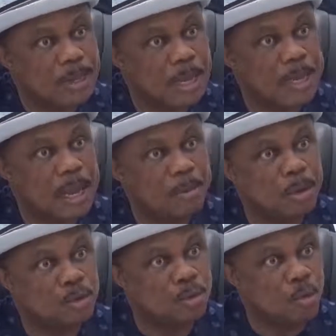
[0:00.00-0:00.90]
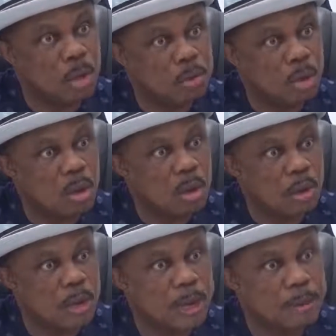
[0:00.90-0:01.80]
either bottled one
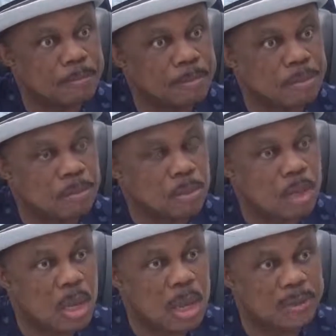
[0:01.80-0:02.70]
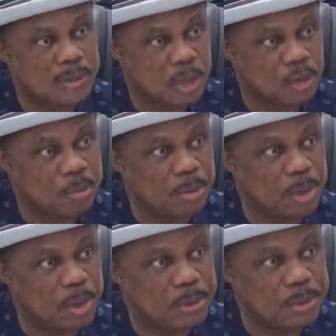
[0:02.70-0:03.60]
or as the case may be.